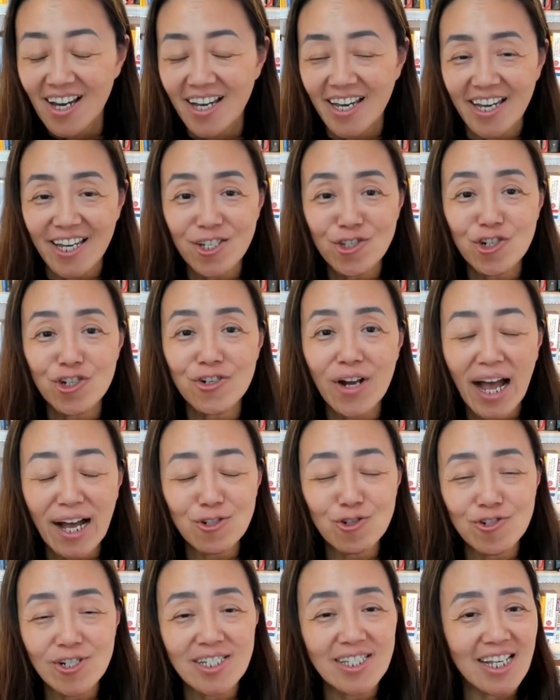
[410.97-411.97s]

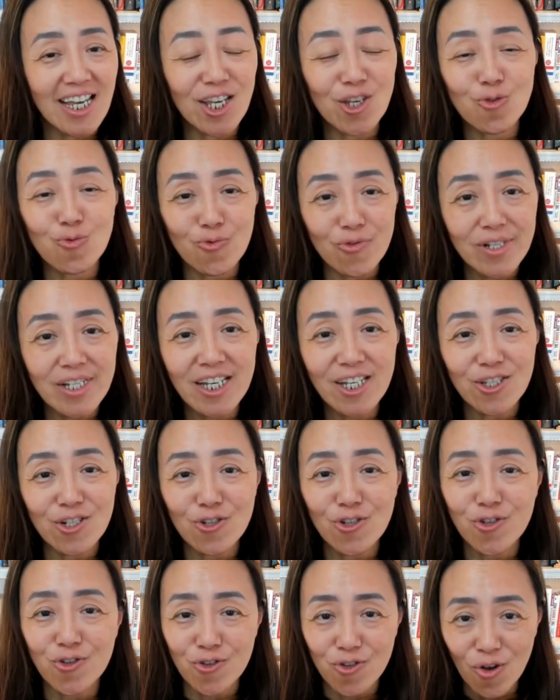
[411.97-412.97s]
Interaction is really the
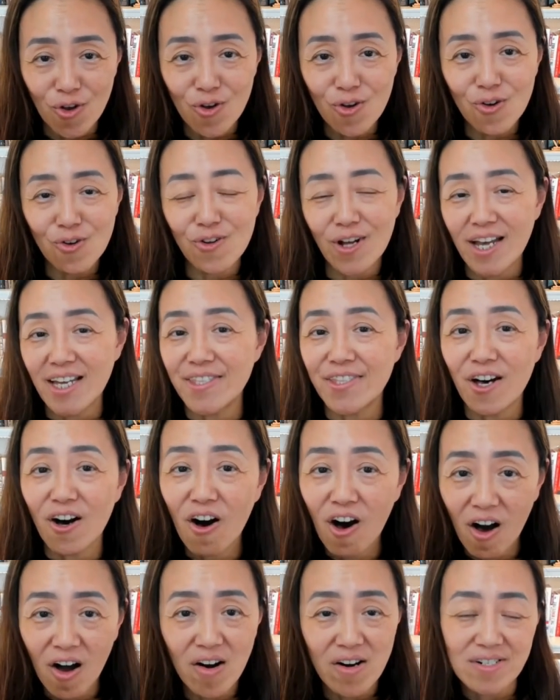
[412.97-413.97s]
soul and the
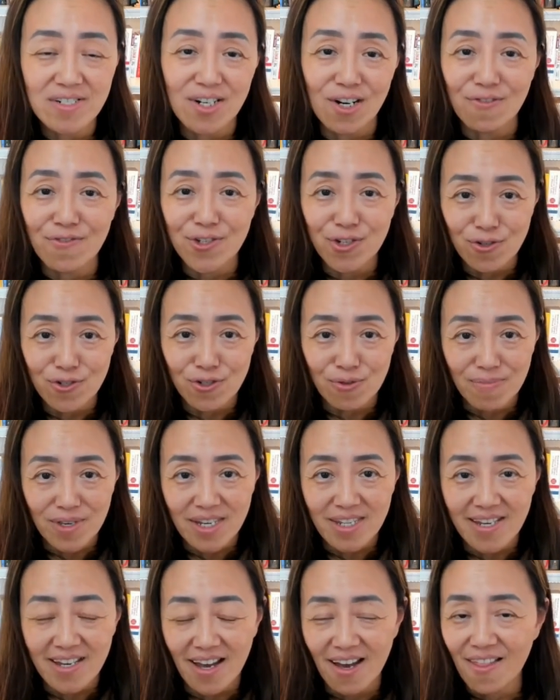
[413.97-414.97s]
heart of social
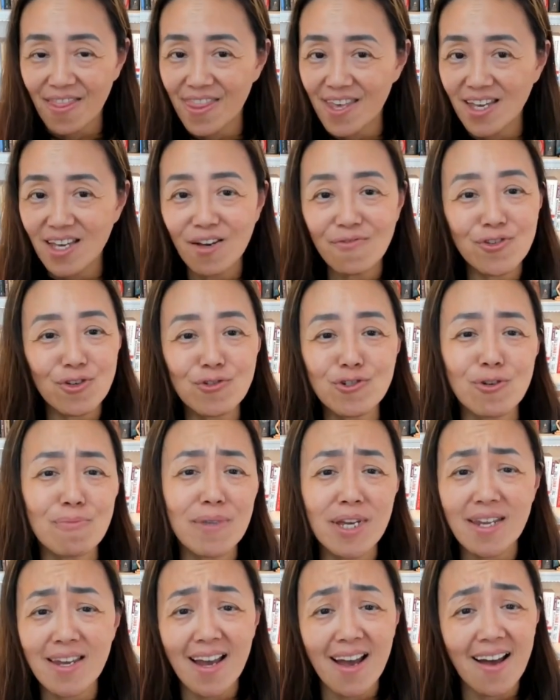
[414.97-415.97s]
media. Think of social
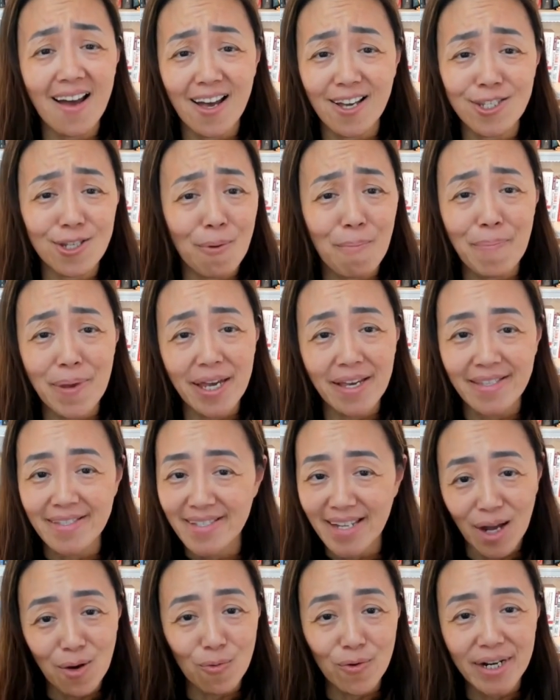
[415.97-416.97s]
media as a big
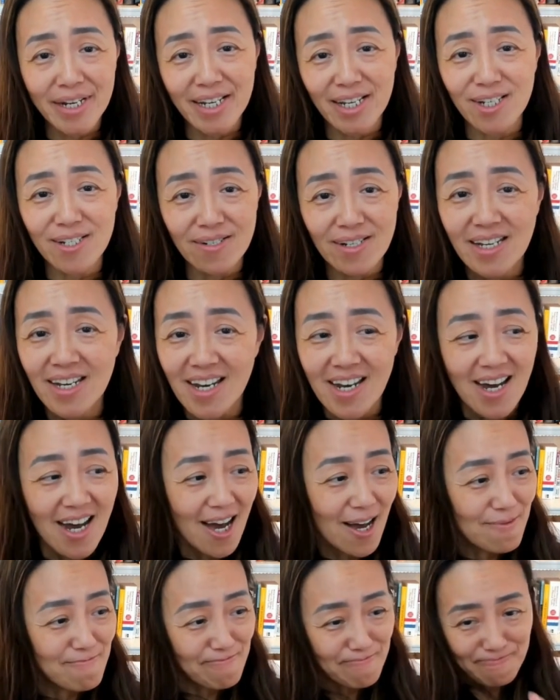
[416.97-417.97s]
networking
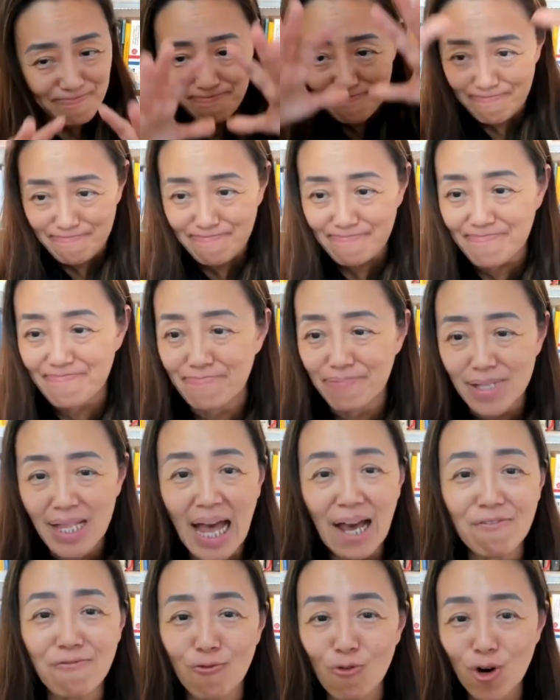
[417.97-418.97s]

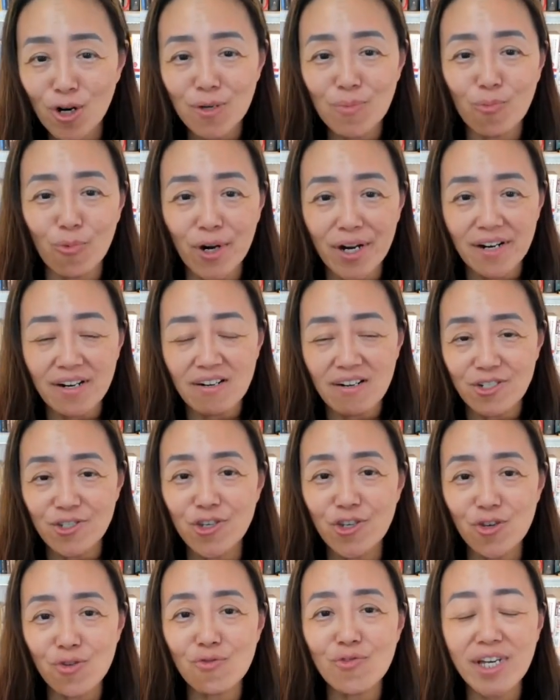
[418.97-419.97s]
platform where
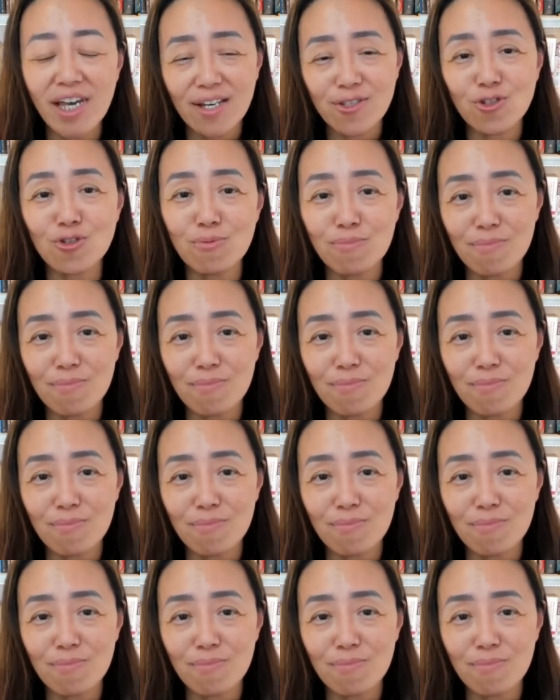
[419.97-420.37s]
you get to